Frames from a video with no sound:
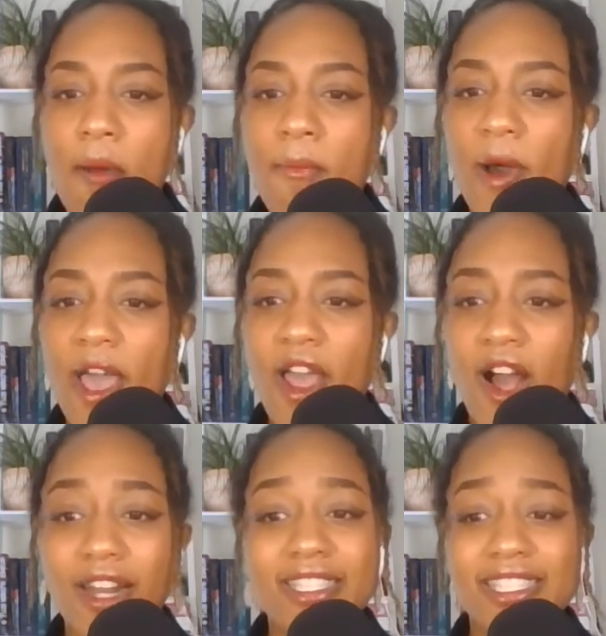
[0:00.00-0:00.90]
But
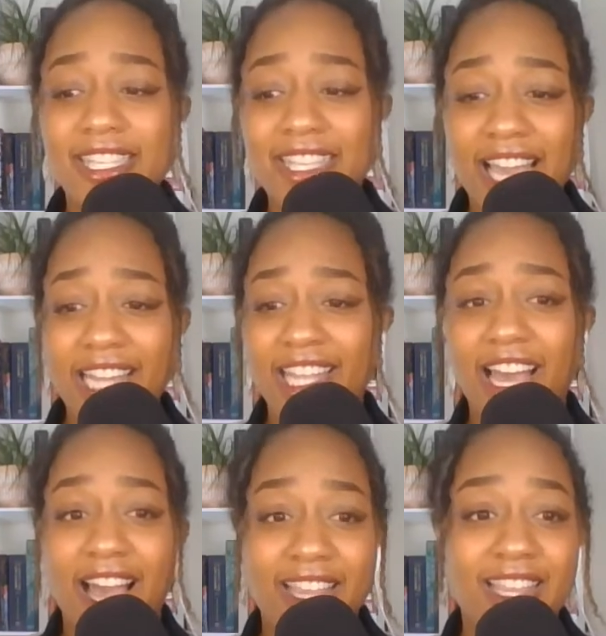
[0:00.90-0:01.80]
honestly, yeah, like,
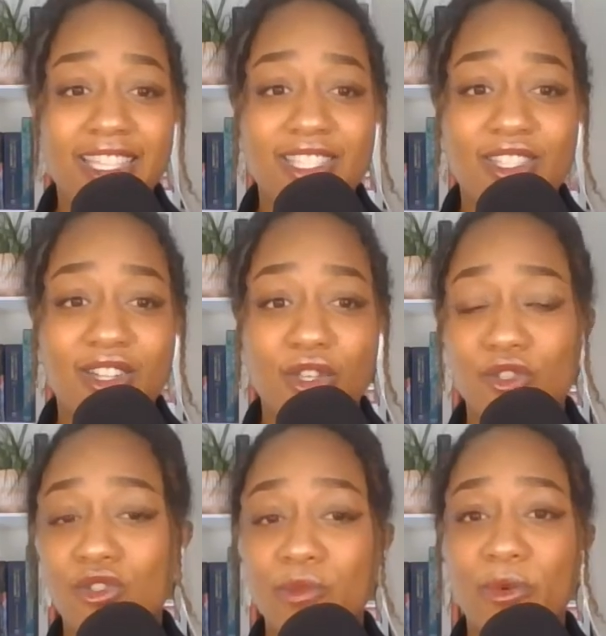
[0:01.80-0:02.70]
I think this is going to look
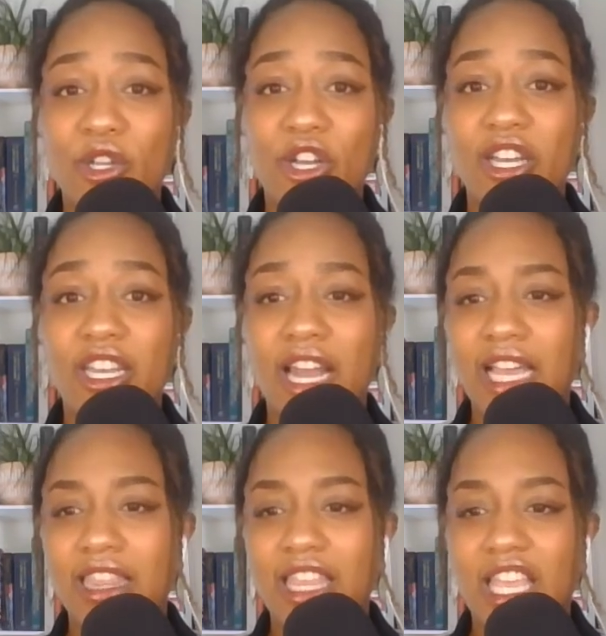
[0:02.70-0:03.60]
super good.
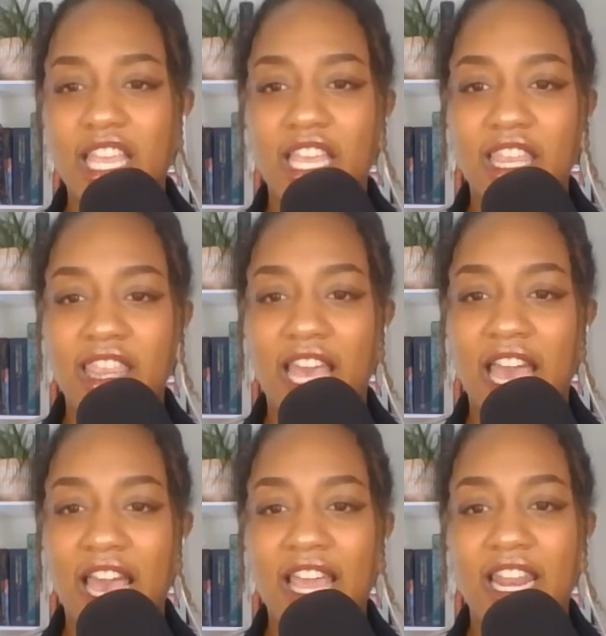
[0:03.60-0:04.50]
I think
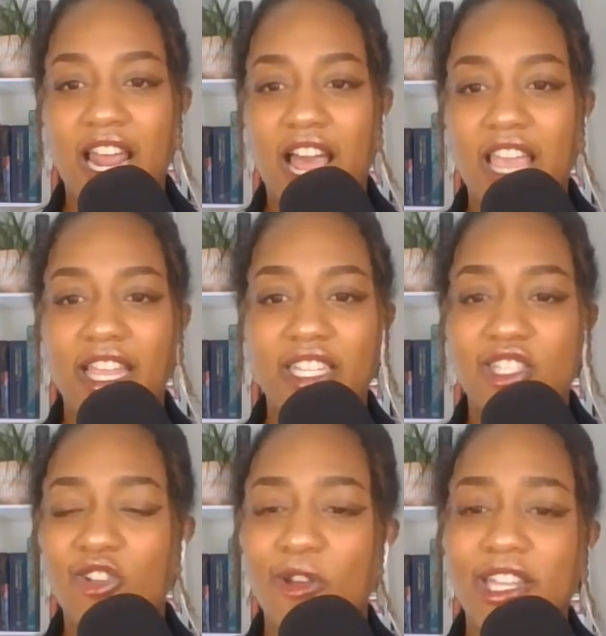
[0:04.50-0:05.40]
that
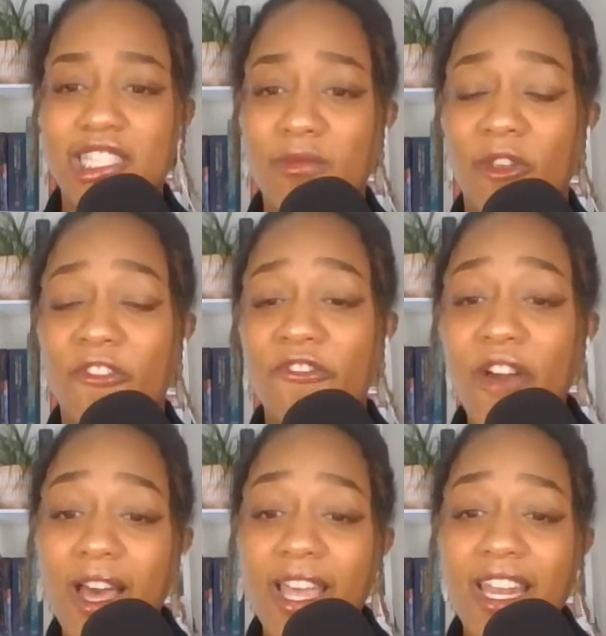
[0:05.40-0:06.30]
it's going to be
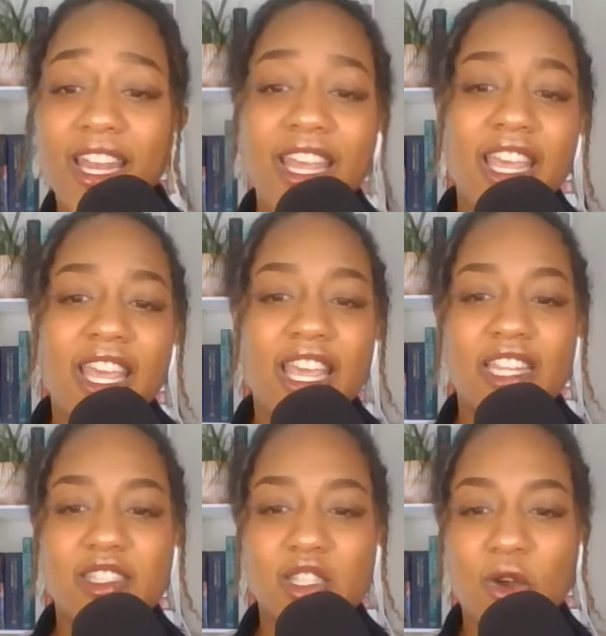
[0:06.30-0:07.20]
fun.
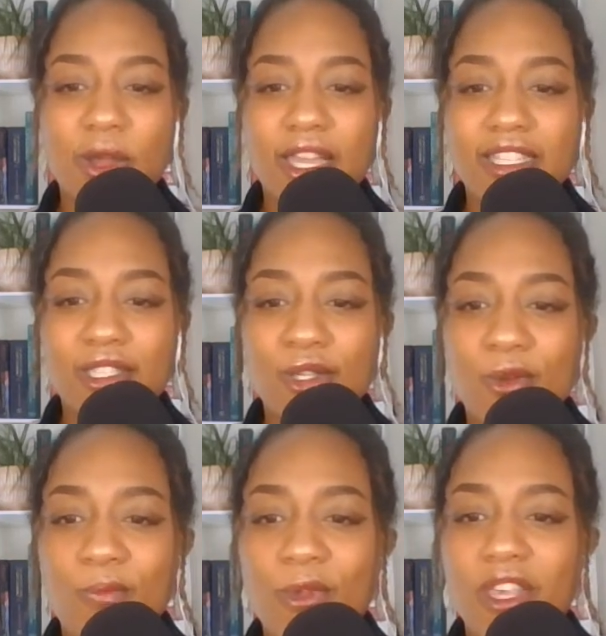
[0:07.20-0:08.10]
It's going
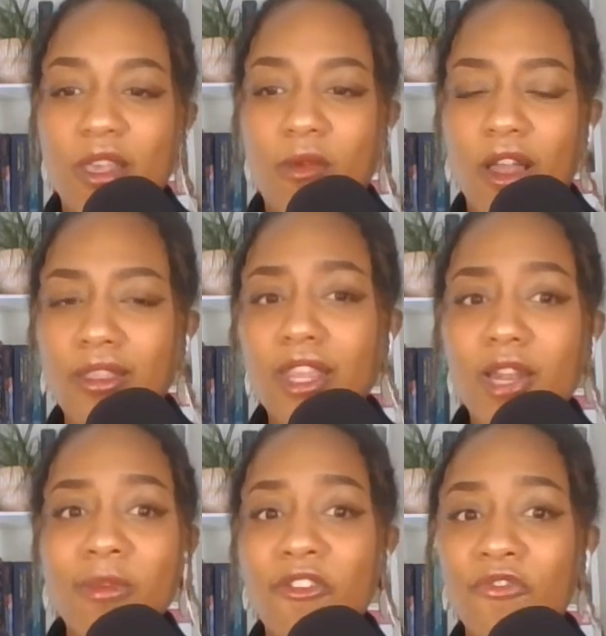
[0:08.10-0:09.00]
to be a
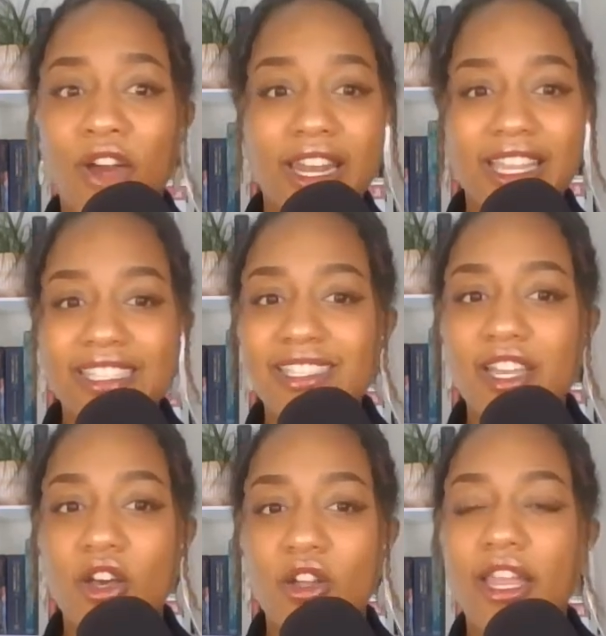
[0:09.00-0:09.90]
little bit funny still.